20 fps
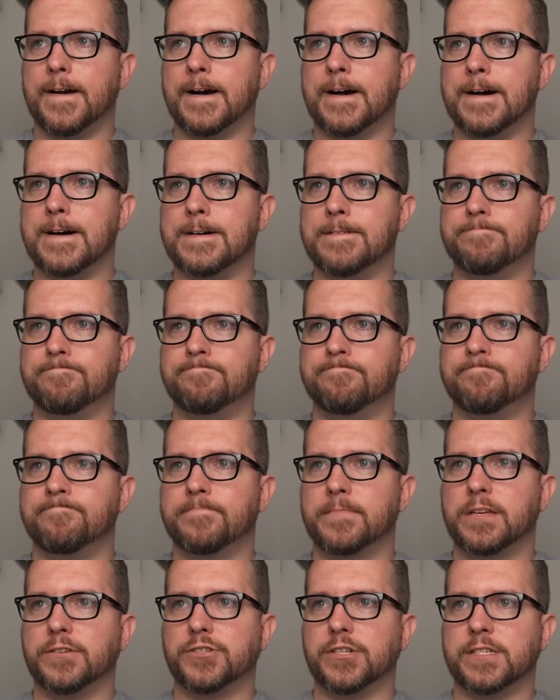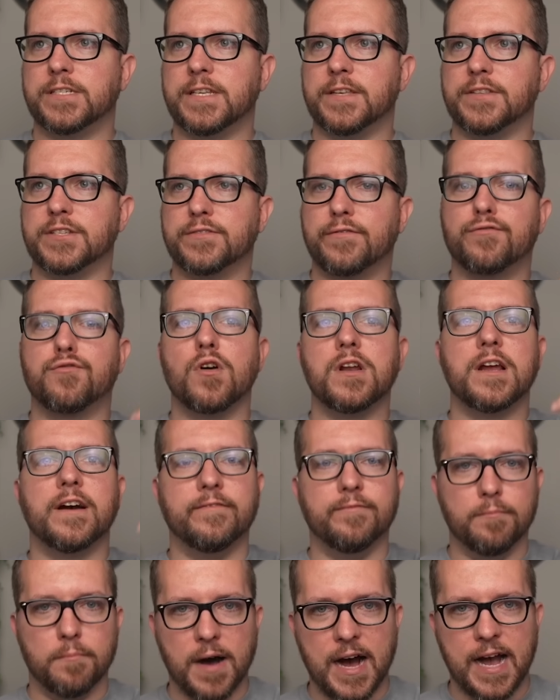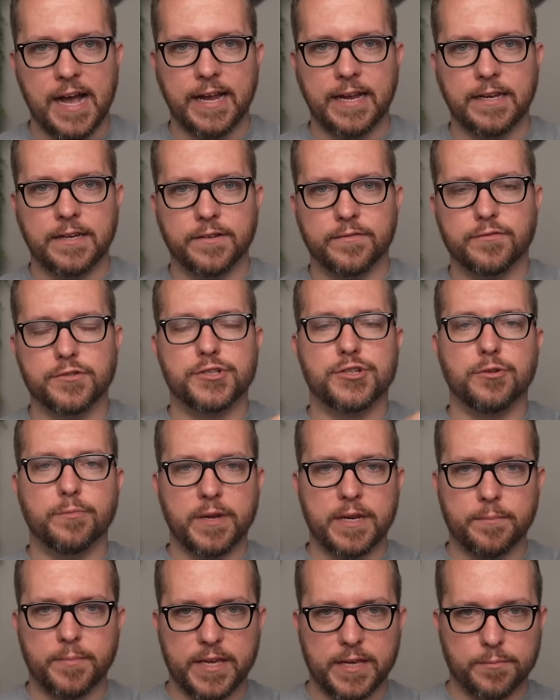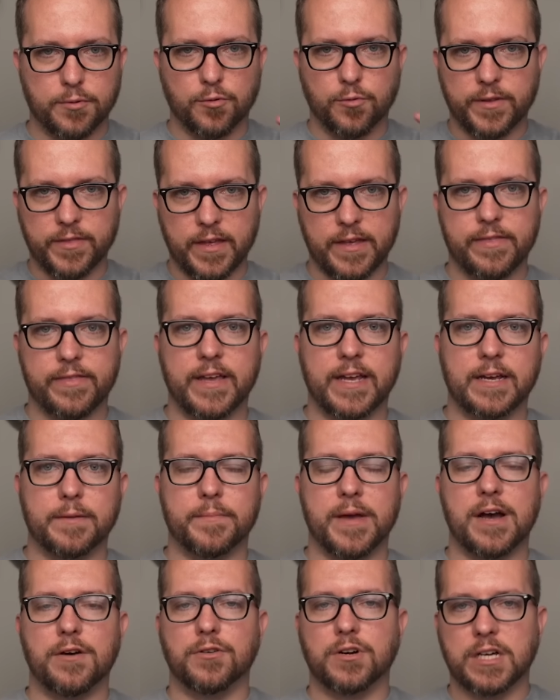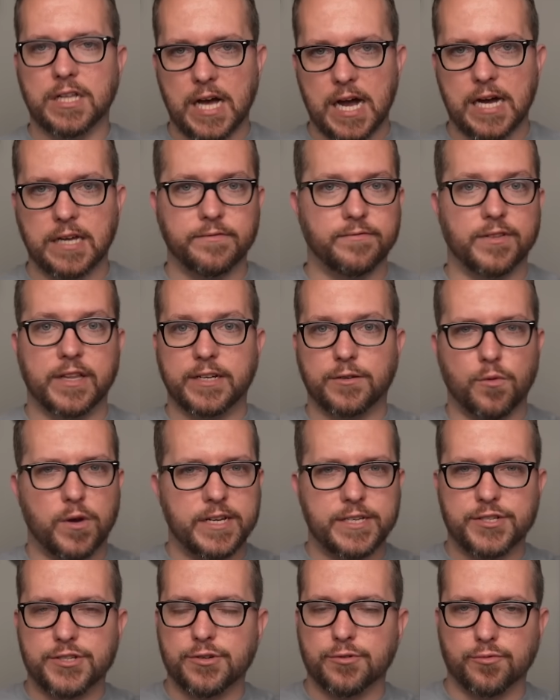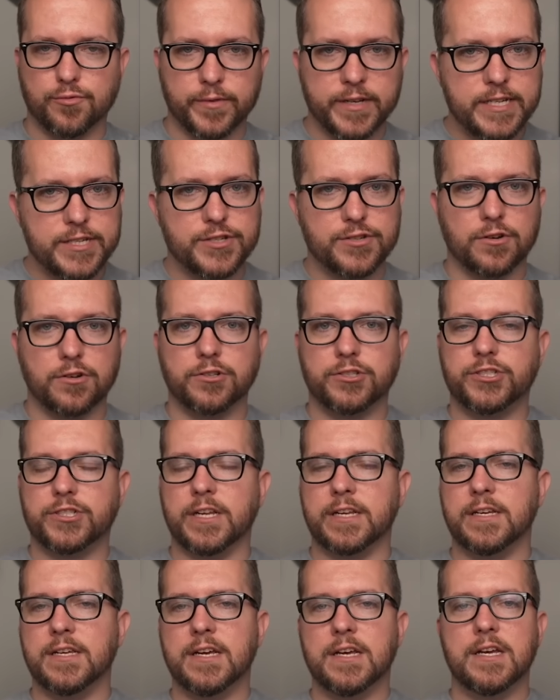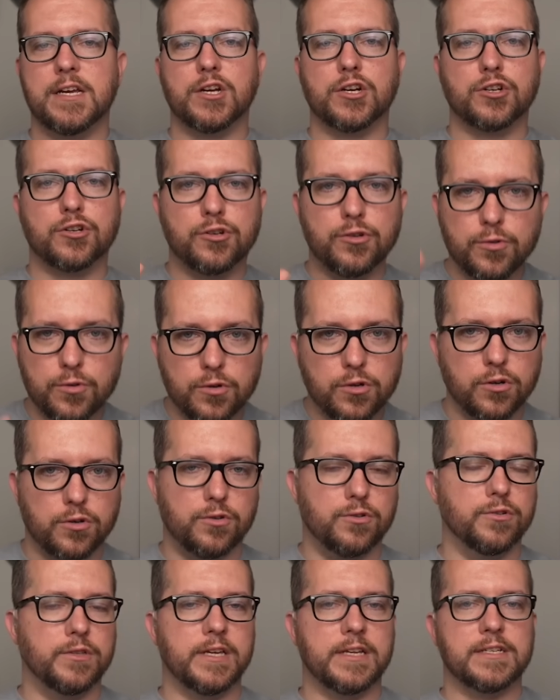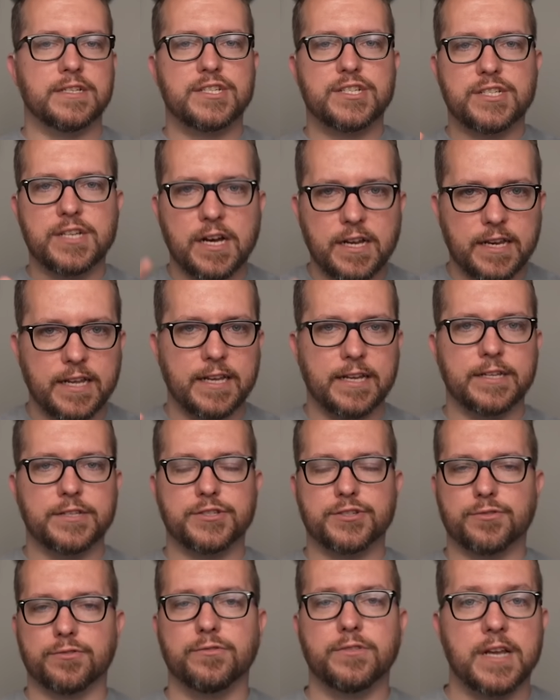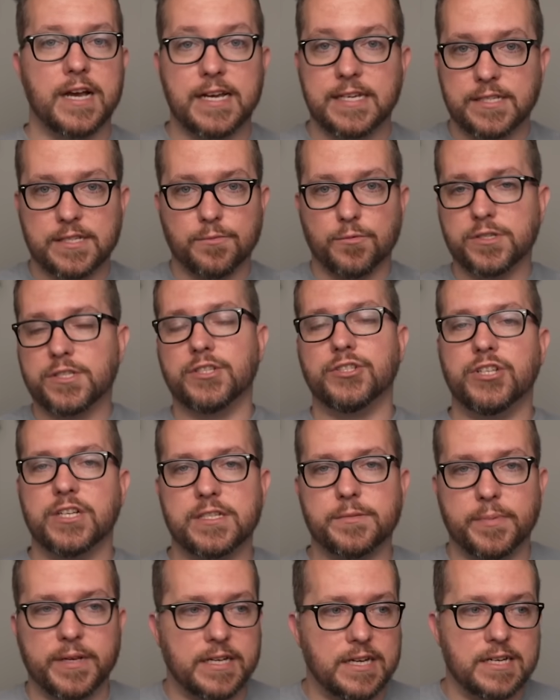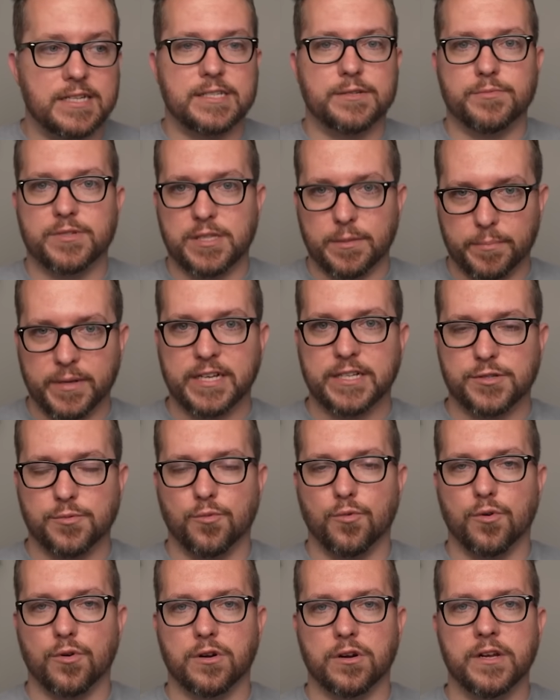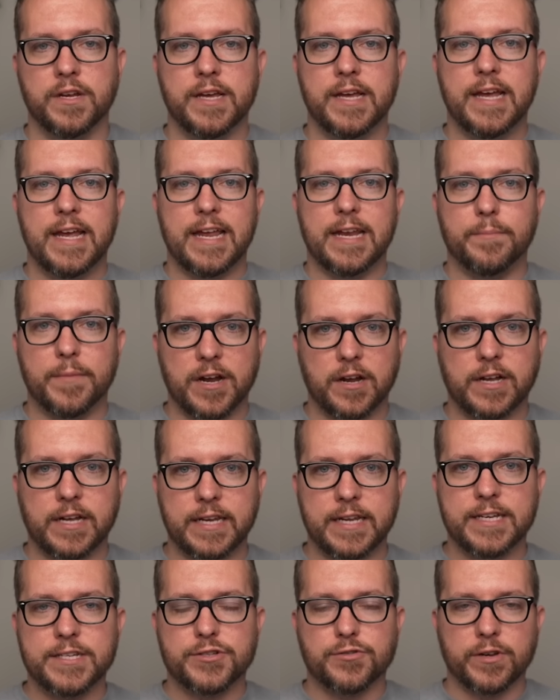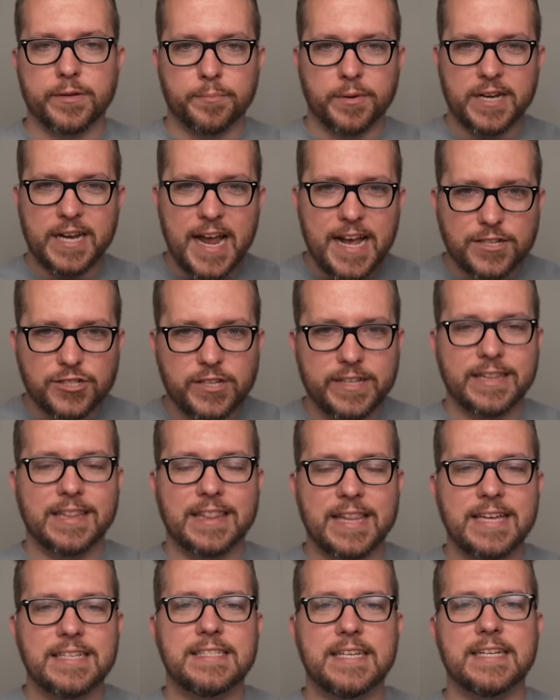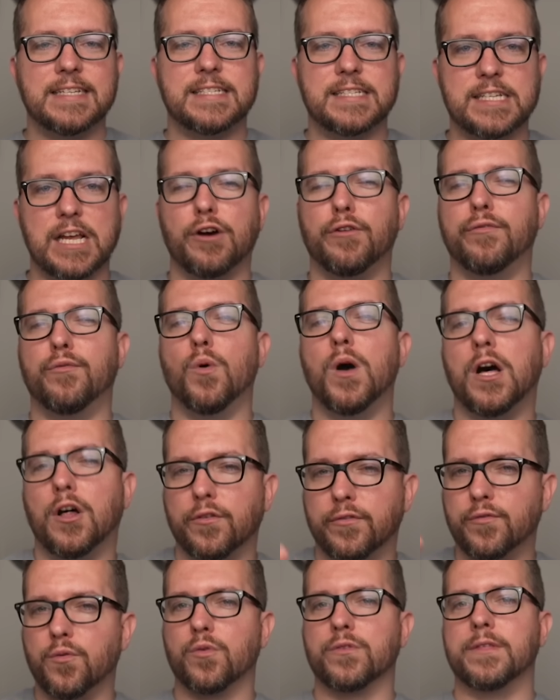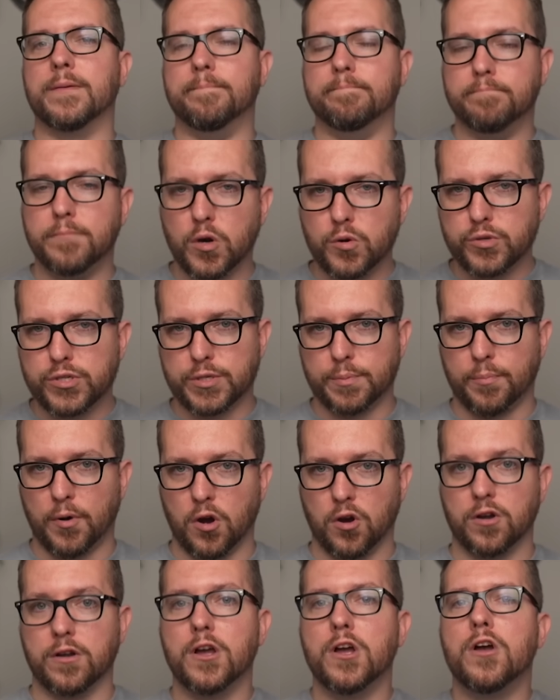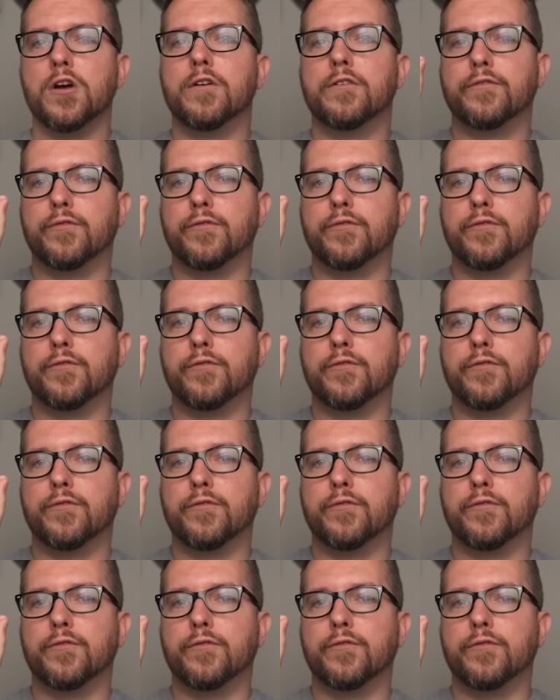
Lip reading: front of mind for so many people when they think about conflict, why it's so researched and Googled and studied and scrutinized. It wasn't just because it was the biggest war in American history, but it actually lent itself well for the most part